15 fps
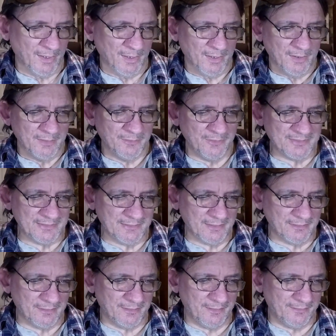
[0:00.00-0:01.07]
Using the
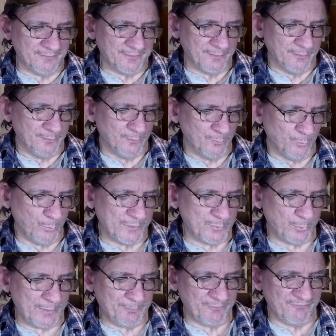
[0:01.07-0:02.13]
gloves, which
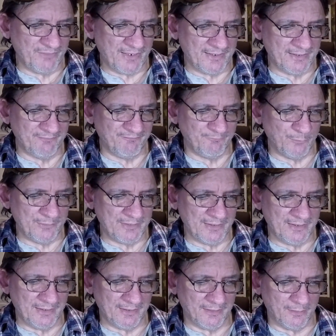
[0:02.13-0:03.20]
we provided with the
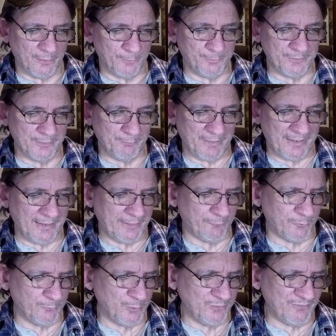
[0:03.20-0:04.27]
kit, open the bag and
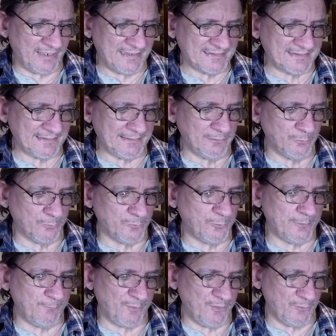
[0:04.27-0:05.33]
remove a single
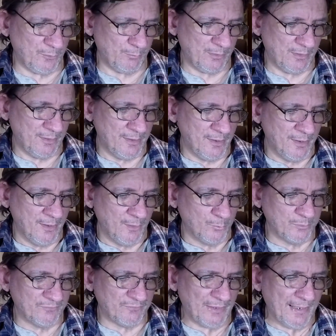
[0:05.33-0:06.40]
trim cube.
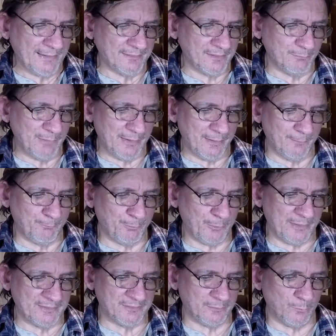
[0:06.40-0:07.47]
With light to medium
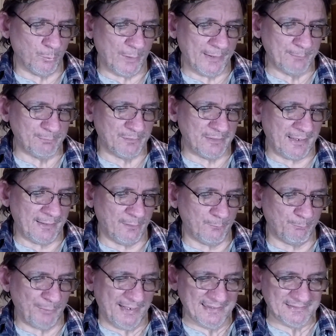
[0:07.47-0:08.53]
pressure, wipe down
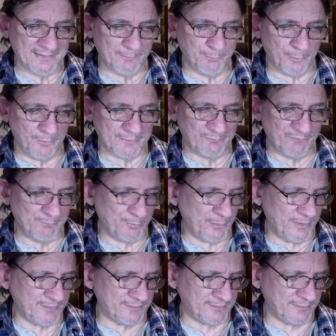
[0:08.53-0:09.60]
plastic parts with
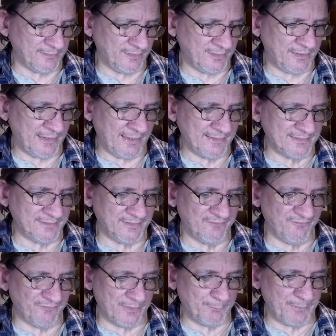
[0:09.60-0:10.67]
product, occasionally
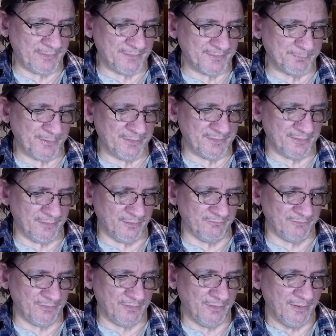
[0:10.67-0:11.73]
flipping the sponge
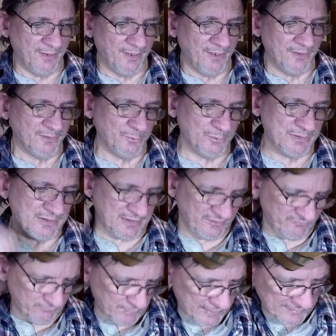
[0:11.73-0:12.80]
over to achieve
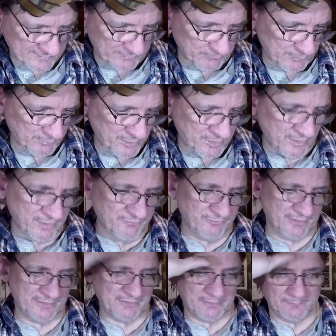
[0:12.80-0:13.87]
maximum
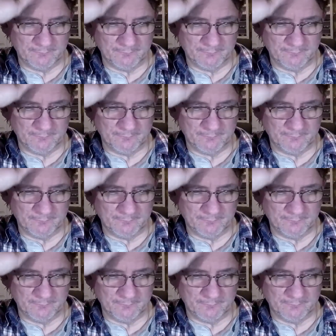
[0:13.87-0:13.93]
coverage.